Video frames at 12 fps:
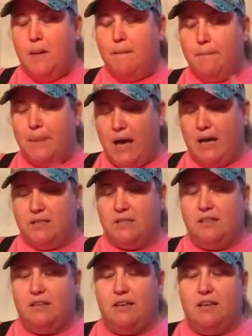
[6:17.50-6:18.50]
But
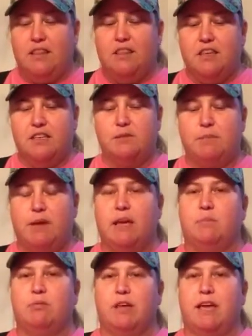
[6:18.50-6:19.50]
this
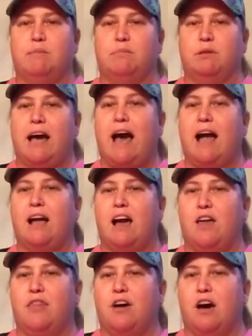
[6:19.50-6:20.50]
being plain black,
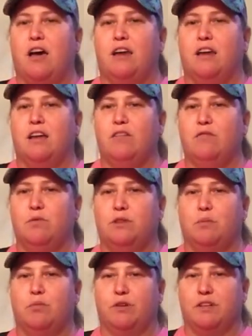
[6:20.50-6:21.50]
I thought, even with
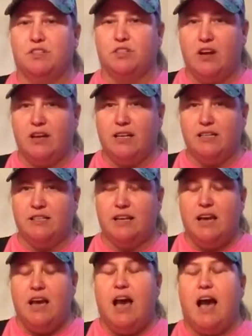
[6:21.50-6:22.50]
the print on it,
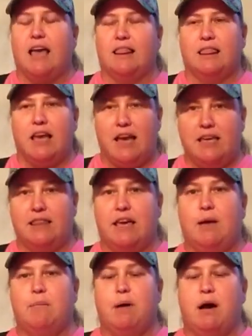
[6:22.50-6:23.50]
I like the
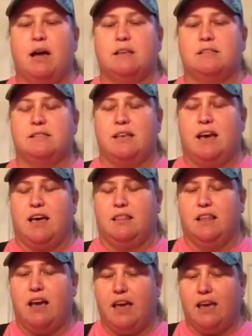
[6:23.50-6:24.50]
emboss. I
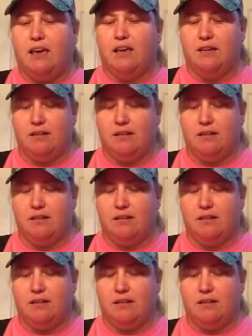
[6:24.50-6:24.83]
like...